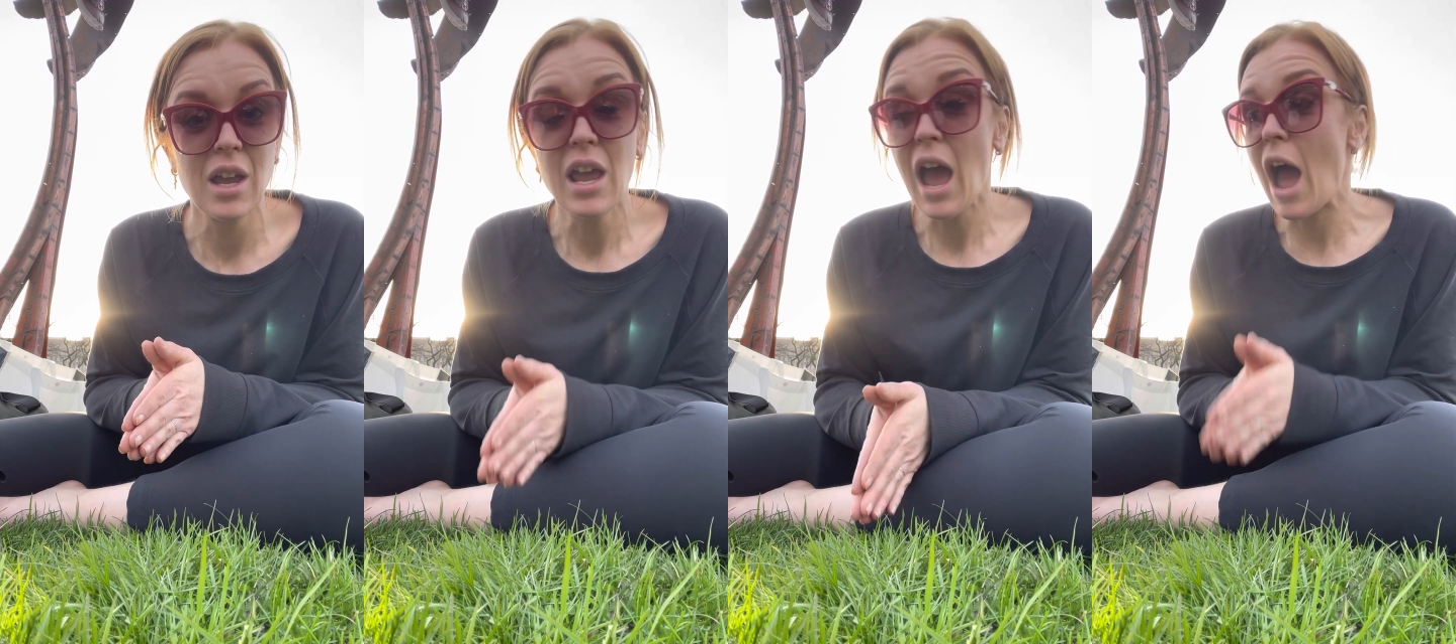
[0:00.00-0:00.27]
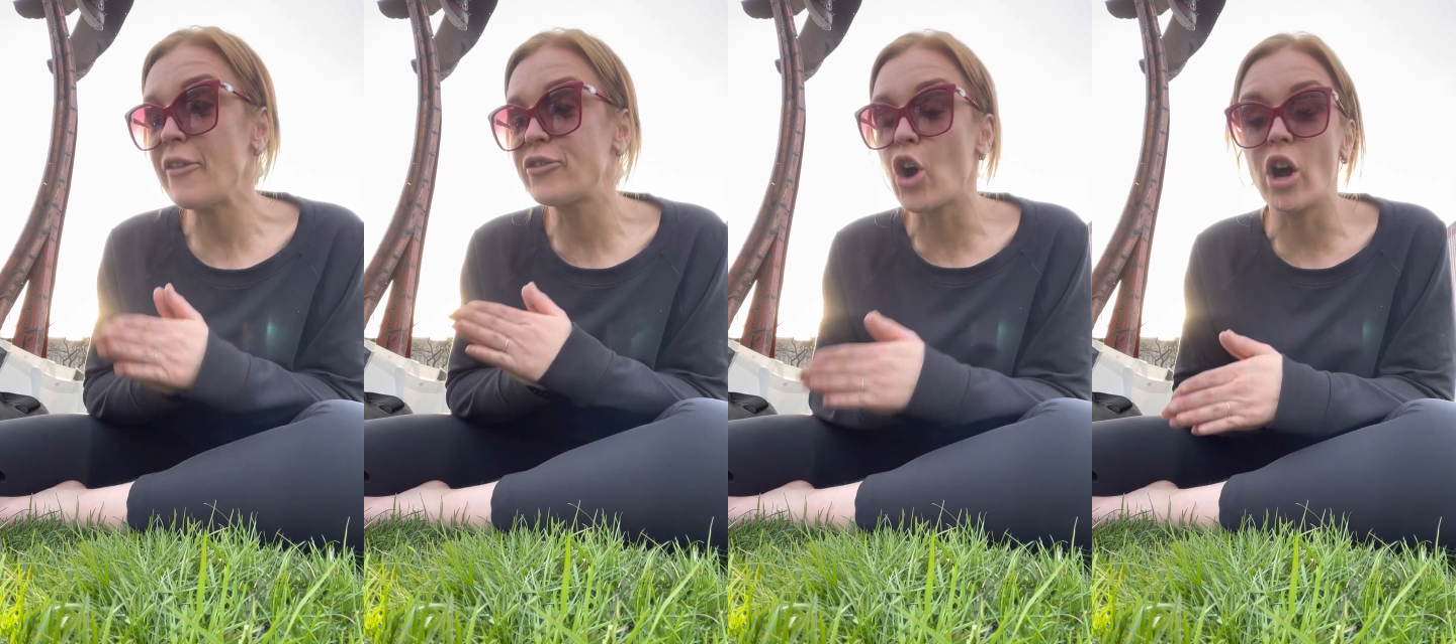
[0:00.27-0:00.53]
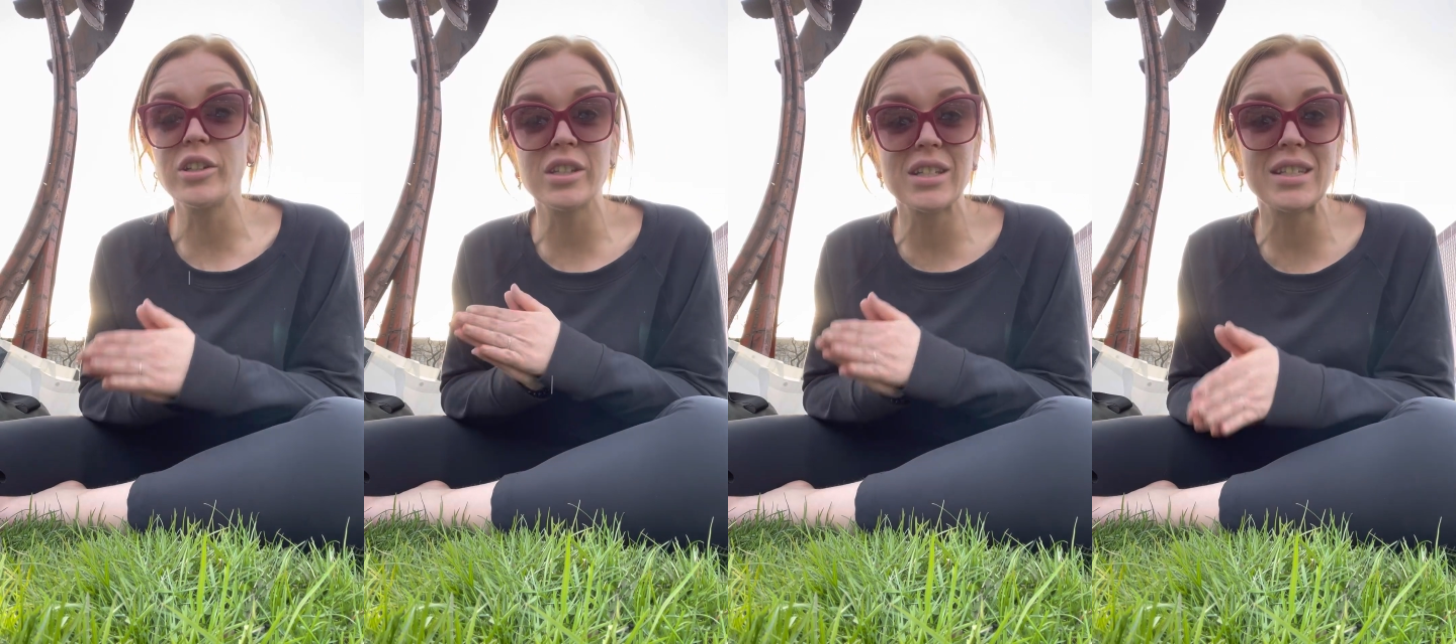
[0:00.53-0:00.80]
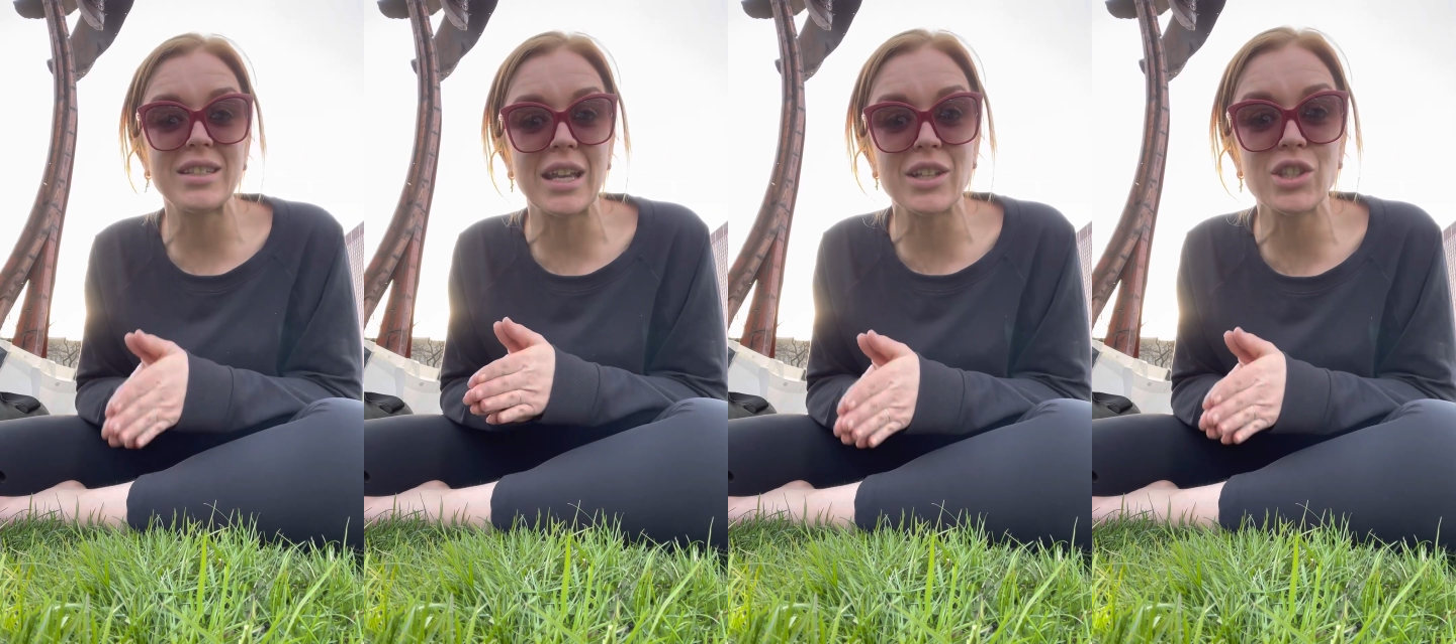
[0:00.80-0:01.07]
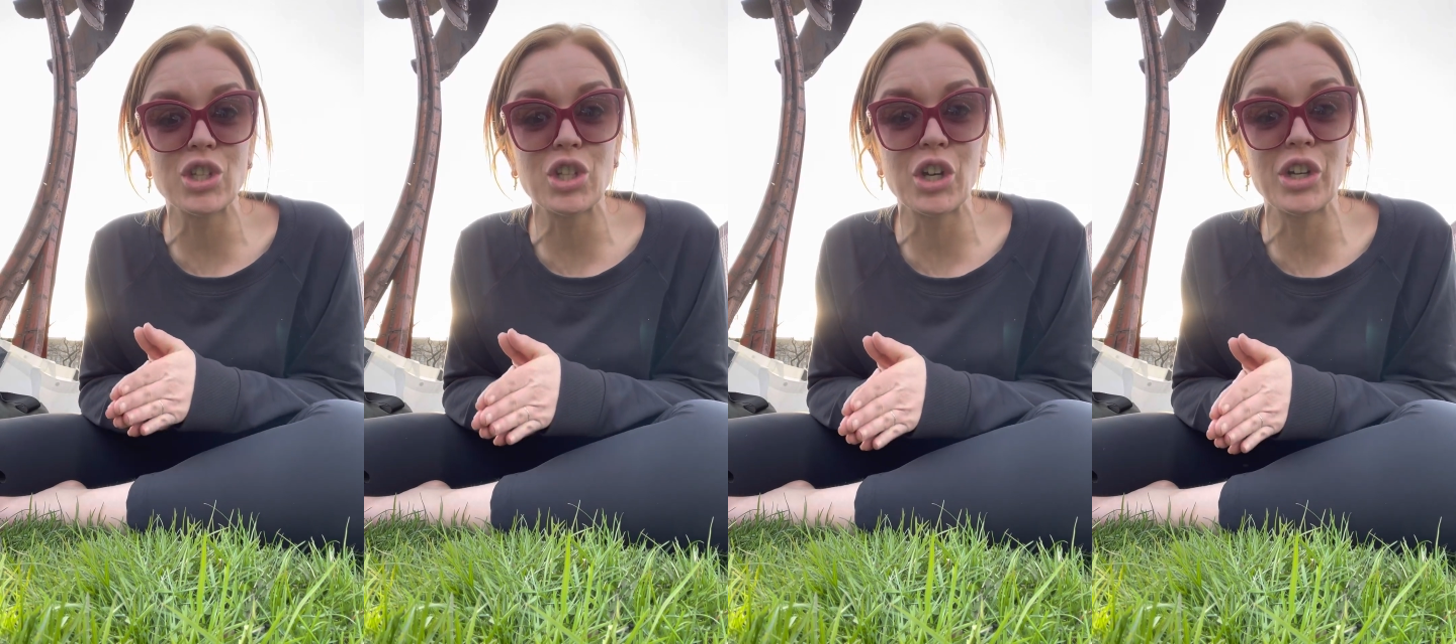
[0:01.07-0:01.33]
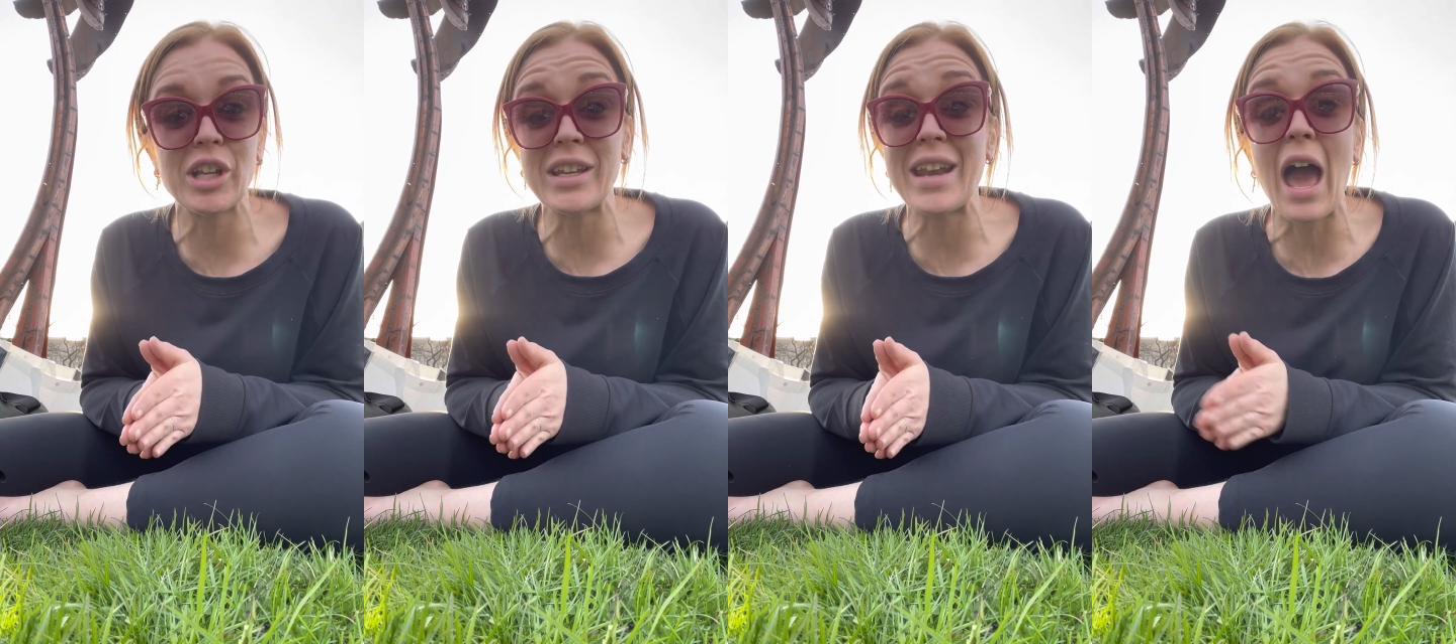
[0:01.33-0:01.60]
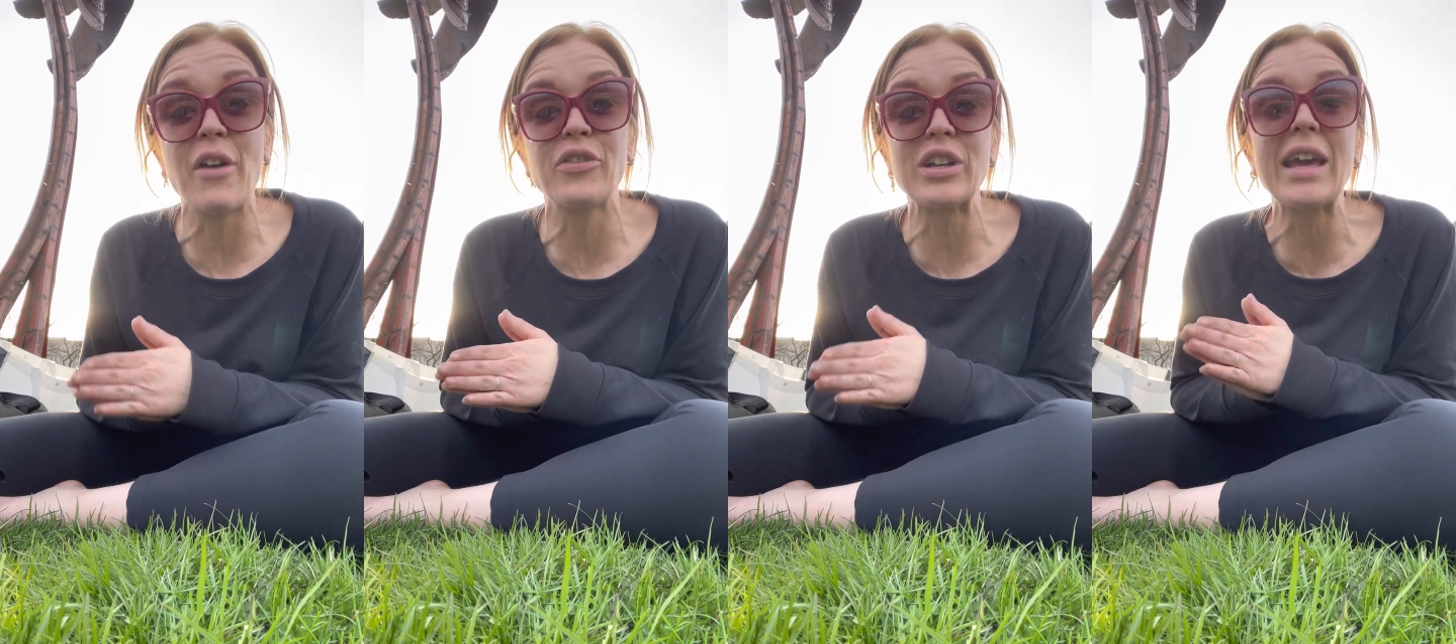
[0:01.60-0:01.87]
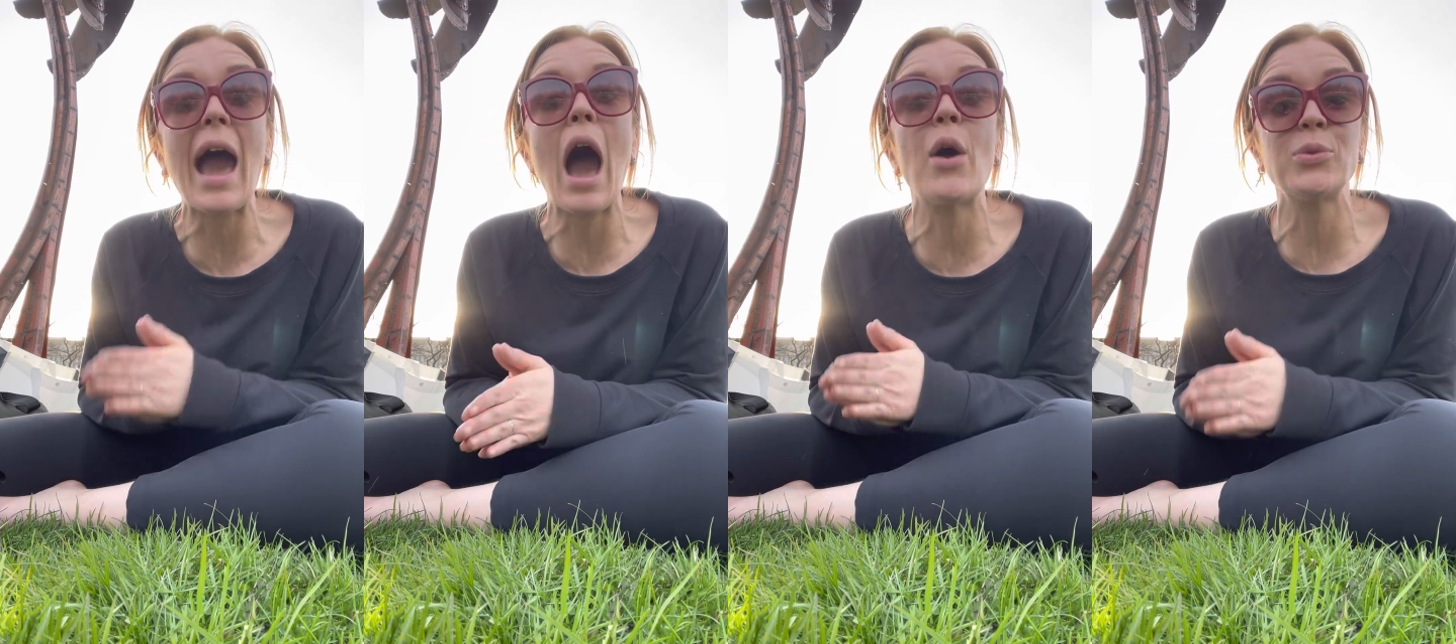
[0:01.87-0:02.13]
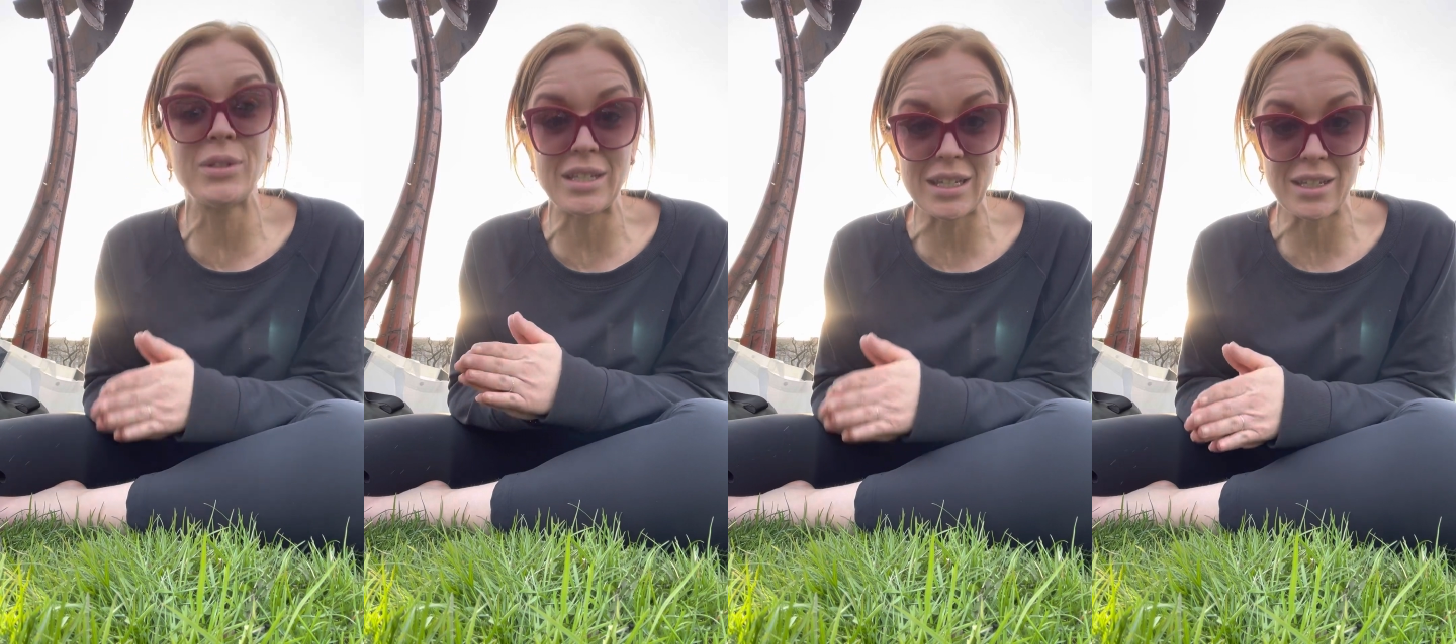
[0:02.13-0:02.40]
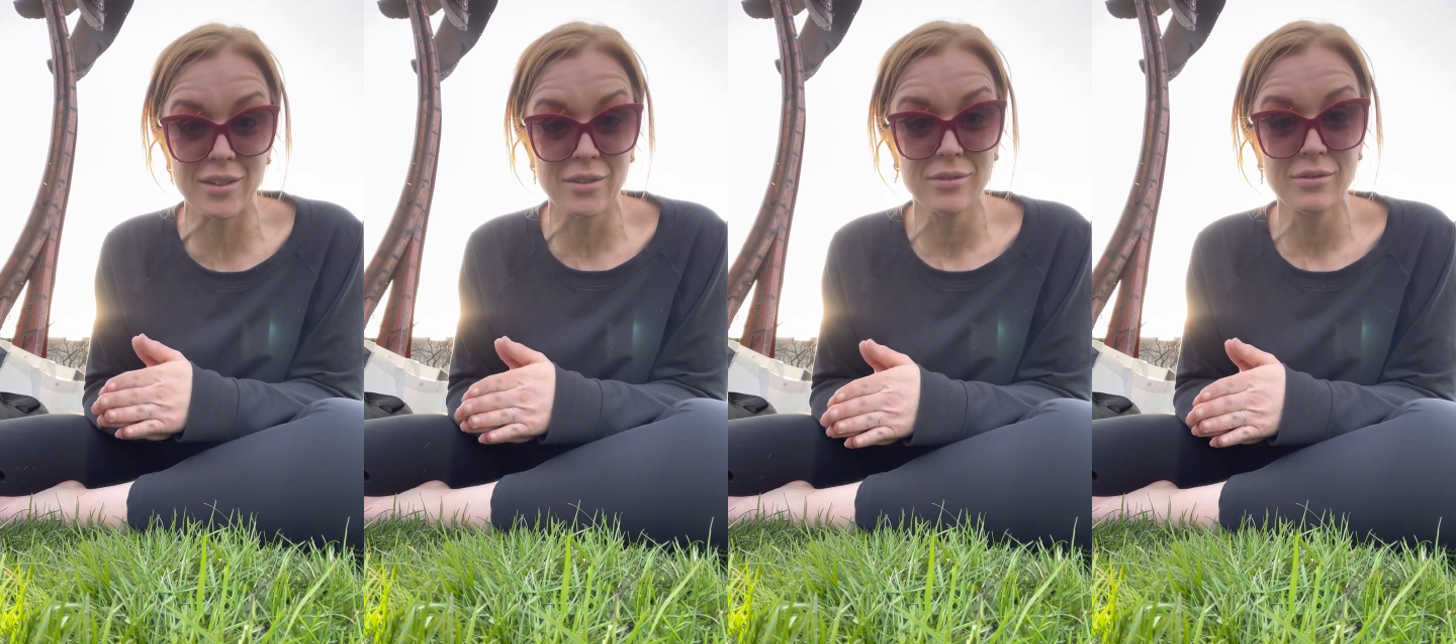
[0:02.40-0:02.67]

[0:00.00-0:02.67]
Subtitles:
I've gone to the state's attorney in every county.